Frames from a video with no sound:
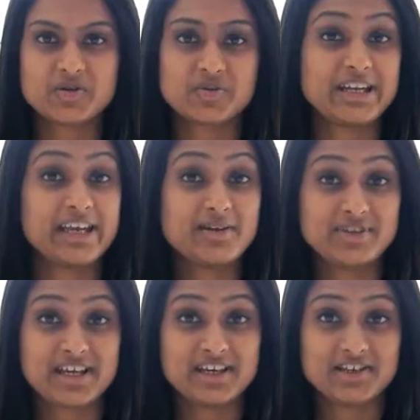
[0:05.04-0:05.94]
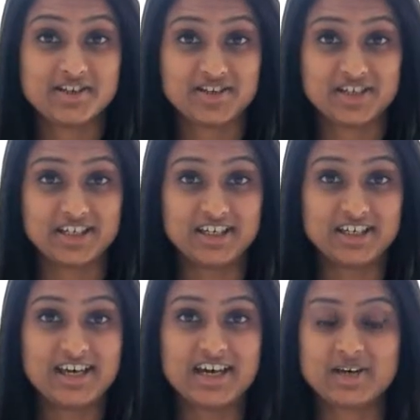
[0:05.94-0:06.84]
So my name's Ayushi,
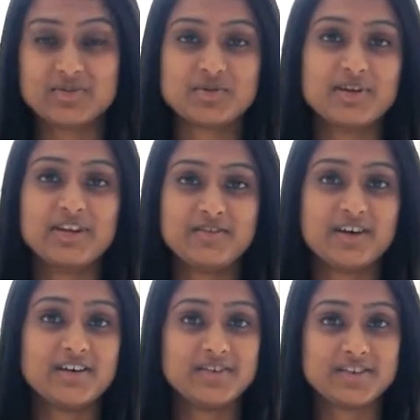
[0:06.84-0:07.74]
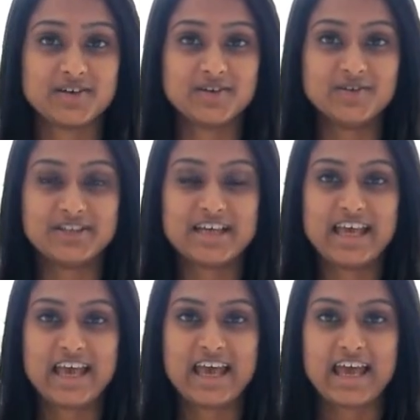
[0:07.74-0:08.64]
I'm 25 years old
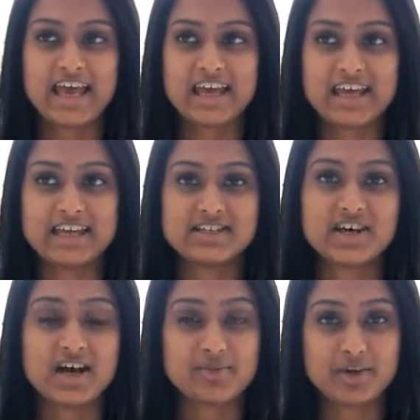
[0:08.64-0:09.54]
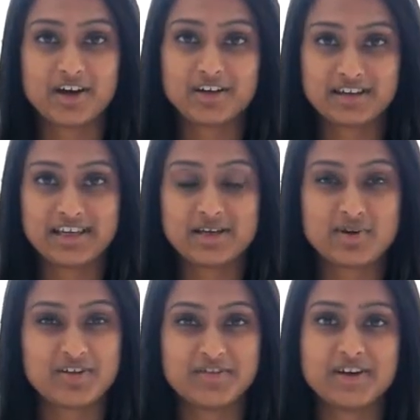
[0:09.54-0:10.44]
and I'm currently in
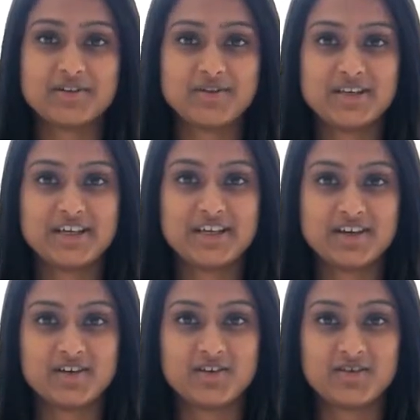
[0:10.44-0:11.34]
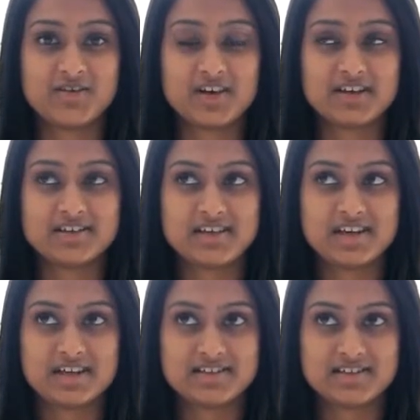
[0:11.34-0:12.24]
my final year of
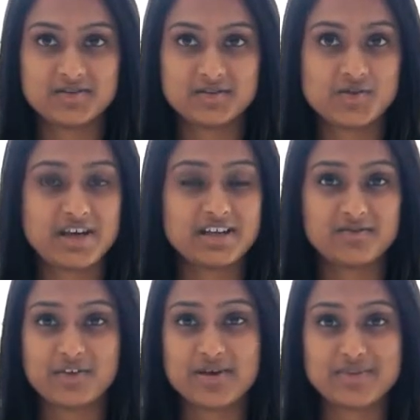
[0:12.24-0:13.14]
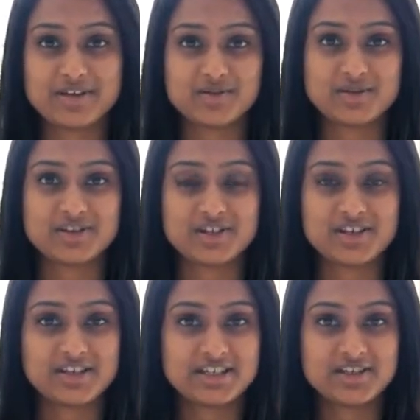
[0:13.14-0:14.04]
a civil and environmental
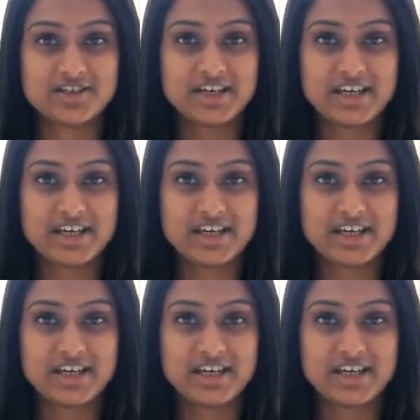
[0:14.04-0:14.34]
engineering degree.